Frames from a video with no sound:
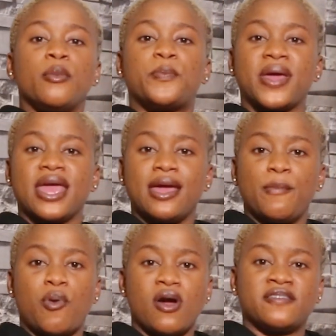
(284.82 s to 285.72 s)
P
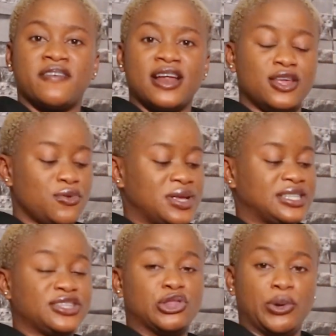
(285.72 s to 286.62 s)
point value
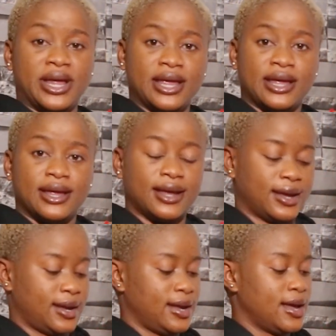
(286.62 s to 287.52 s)
is 3.
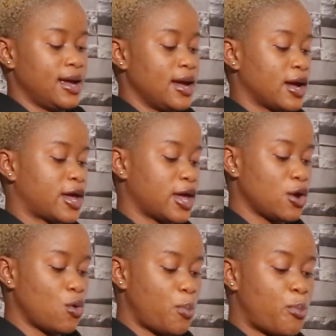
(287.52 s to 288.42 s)

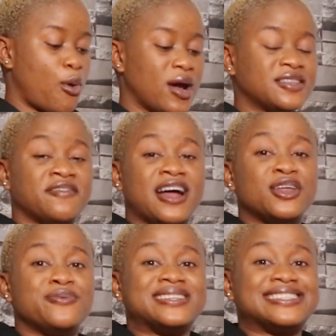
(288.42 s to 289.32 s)
Q point
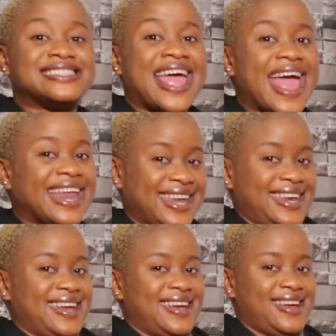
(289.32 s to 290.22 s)
value is 10.
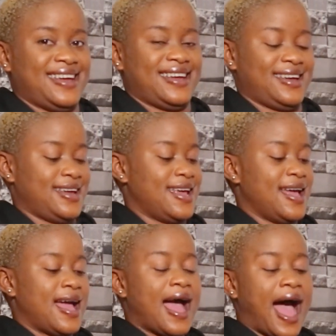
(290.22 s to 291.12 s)

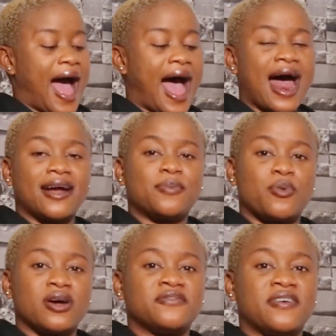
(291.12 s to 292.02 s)
R
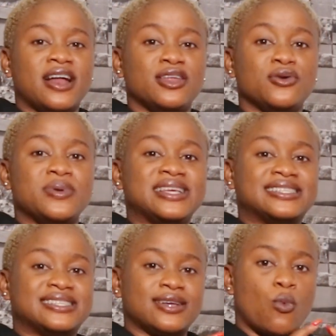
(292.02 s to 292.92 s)
point value
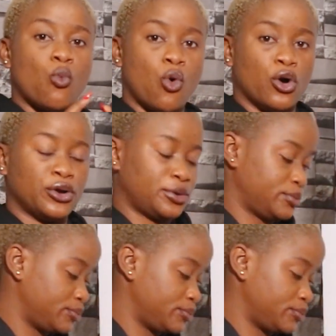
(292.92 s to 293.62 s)
is 1.